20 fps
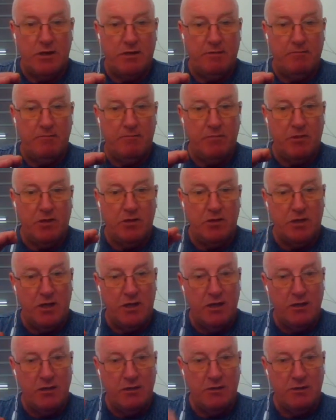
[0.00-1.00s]

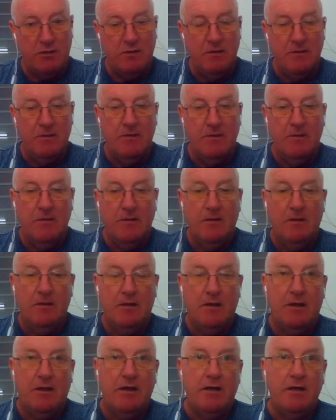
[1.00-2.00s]
contains
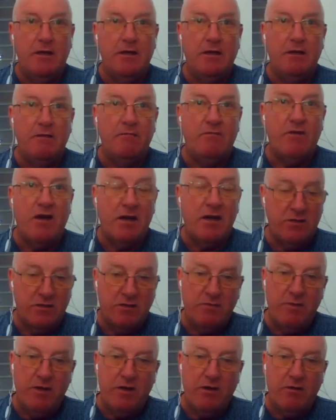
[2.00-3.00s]
a vast
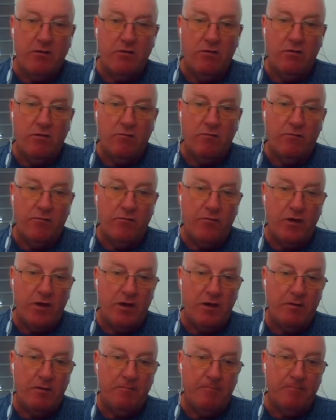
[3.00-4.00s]
amount of
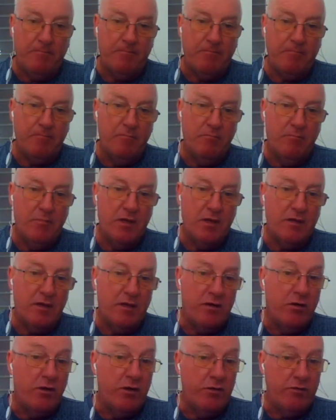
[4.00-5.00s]
methane
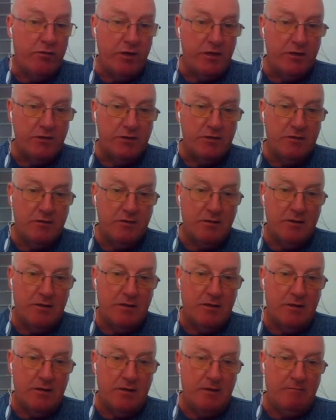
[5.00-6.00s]
hydrates
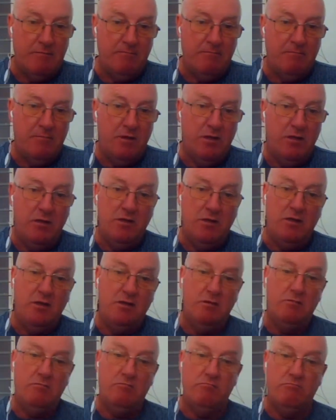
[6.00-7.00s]

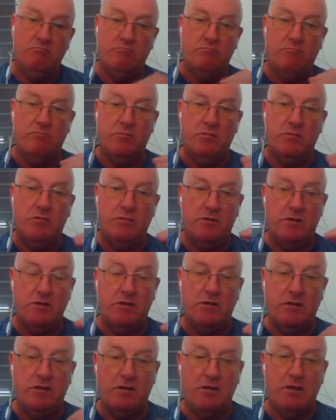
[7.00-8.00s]
in
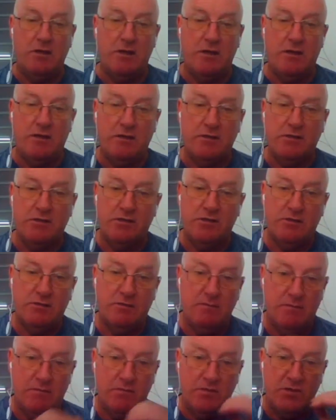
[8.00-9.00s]
the
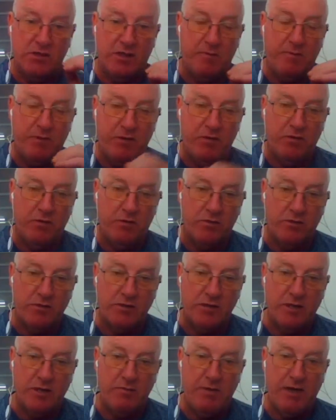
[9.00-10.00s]
sediment on the
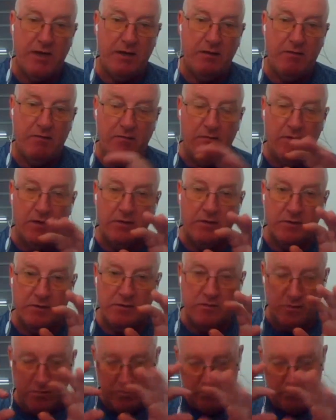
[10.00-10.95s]
seabed. It's on